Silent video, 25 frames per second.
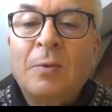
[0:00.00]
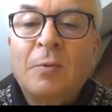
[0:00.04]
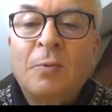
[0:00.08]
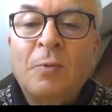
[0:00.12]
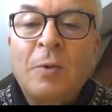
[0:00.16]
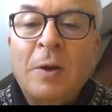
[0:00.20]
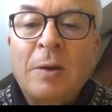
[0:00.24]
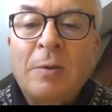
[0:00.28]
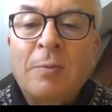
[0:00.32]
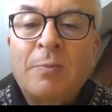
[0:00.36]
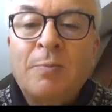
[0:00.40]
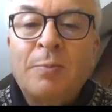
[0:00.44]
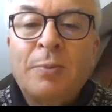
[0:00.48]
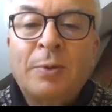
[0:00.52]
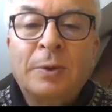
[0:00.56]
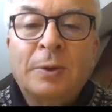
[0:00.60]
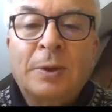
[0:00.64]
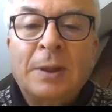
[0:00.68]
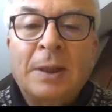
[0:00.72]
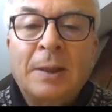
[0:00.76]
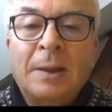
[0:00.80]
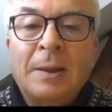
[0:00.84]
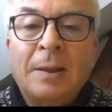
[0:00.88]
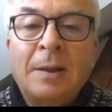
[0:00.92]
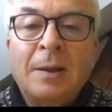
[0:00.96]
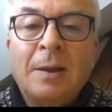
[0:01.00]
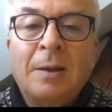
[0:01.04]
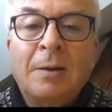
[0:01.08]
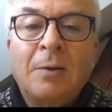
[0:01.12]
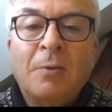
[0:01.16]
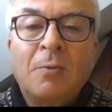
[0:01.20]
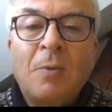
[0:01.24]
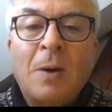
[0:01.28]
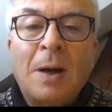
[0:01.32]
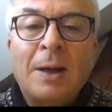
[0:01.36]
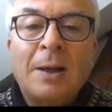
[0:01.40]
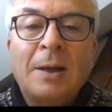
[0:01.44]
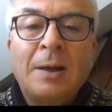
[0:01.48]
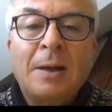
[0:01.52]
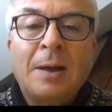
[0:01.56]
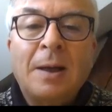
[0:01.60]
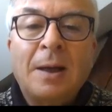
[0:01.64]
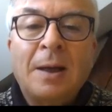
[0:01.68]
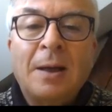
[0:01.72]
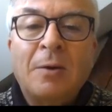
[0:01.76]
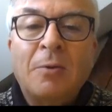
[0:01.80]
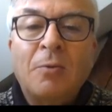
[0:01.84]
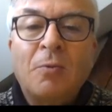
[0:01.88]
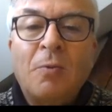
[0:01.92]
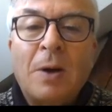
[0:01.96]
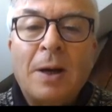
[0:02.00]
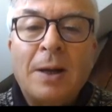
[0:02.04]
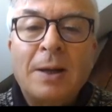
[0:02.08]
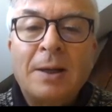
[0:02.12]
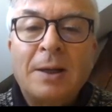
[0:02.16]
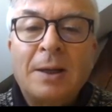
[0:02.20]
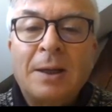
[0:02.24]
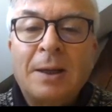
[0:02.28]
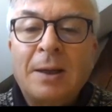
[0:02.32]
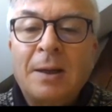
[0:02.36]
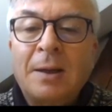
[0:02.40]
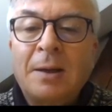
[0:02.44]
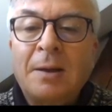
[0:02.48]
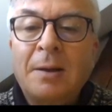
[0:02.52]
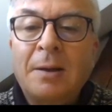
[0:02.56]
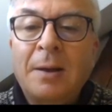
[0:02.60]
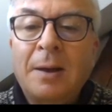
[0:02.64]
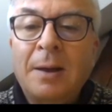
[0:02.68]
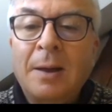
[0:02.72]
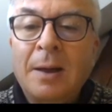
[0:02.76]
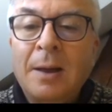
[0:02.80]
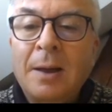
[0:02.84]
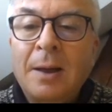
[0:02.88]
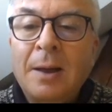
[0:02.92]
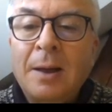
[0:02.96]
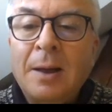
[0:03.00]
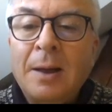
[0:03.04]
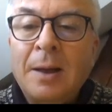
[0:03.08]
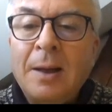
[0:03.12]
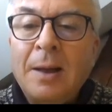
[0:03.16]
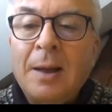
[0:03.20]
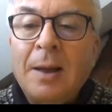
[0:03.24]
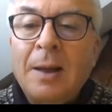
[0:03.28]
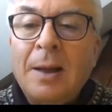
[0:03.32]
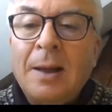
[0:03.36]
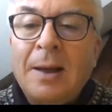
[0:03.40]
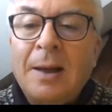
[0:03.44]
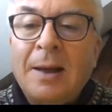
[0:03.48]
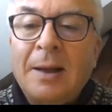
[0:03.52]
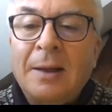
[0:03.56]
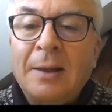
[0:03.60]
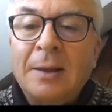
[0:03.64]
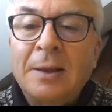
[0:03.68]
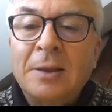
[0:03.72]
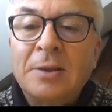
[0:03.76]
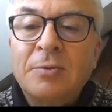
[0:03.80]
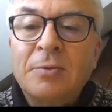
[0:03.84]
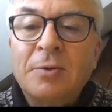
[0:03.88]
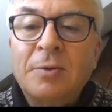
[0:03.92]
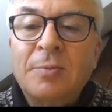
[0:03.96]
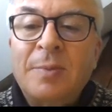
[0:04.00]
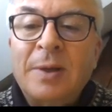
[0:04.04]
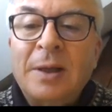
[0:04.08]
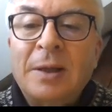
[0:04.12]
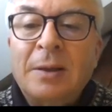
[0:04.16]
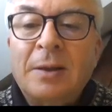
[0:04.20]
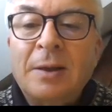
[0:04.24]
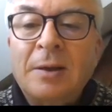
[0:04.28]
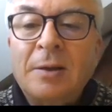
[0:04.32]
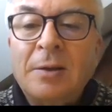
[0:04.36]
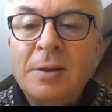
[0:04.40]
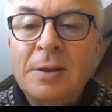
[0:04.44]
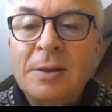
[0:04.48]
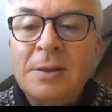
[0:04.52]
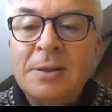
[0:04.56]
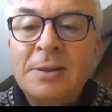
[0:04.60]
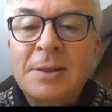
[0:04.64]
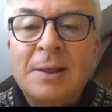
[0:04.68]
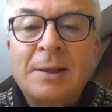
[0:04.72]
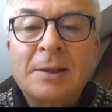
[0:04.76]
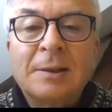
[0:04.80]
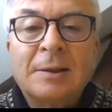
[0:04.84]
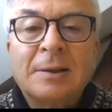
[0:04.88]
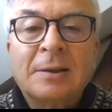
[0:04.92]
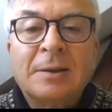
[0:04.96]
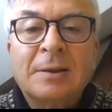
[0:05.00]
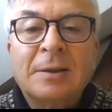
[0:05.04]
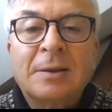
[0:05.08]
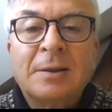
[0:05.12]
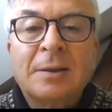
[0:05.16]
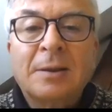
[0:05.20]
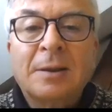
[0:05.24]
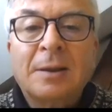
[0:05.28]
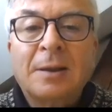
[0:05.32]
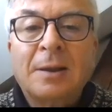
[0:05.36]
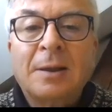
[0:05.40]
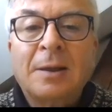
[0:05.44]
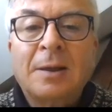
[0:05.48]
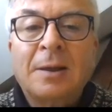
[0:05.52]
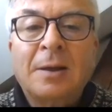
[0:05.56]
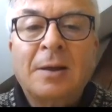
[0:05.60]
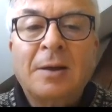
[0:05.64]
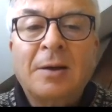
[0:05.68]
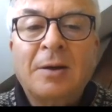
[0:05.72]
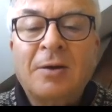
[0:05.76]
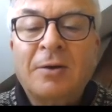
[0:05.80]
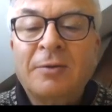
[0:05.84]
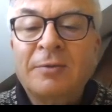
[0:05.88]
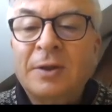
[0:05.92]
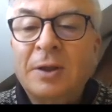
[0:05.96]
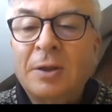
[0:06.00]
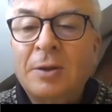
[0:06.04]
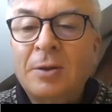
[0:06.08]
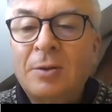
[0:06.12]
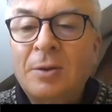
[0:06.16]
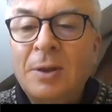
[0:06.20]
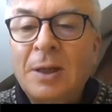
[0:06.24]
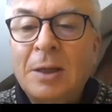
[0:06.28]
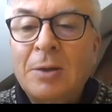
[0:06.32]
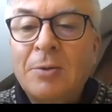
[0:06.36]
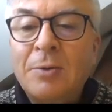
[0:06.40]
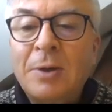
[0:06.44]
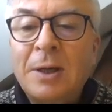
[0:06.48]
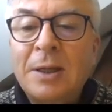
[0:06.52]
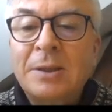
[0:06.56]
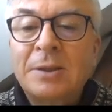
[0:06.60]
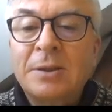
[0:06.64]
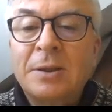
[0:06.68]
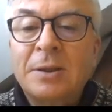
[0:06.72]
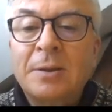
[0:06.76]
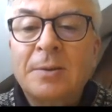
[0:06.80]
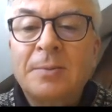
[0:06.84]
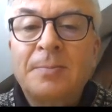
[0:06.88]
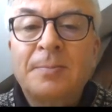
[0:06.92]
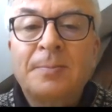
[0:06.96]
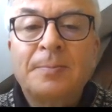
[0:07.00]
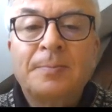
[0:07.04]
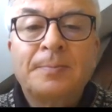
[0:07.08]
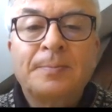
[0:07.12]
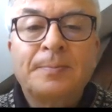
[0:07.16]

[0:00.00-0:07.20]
we put in 1 and 1 here, and this would be the result of the whole equation.